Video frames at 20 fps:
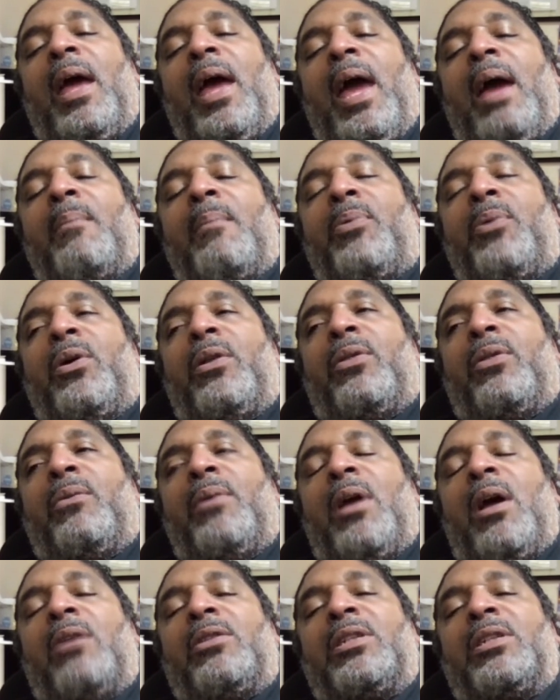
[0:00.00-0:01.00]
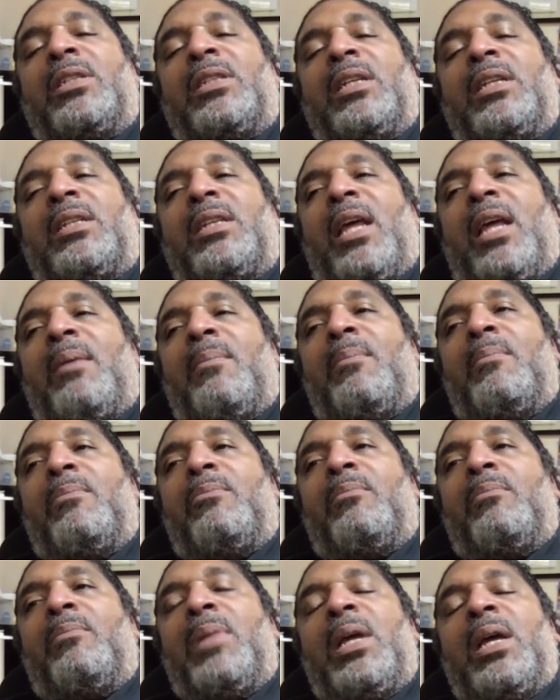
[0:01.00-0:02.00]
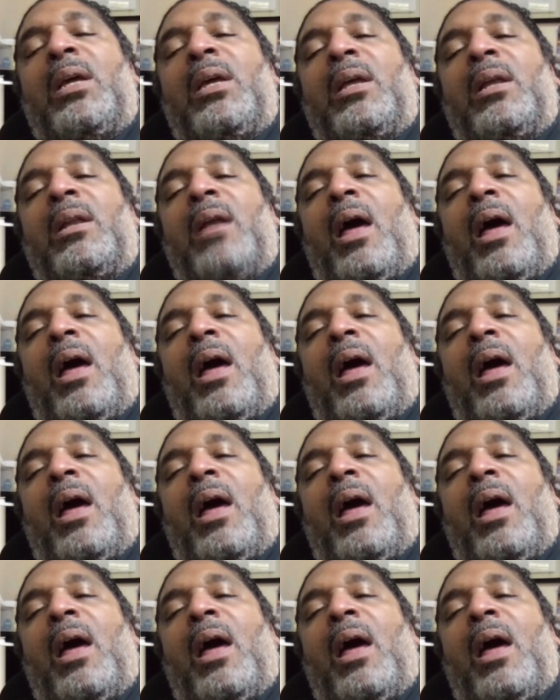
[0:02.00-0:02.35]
and put $368 million,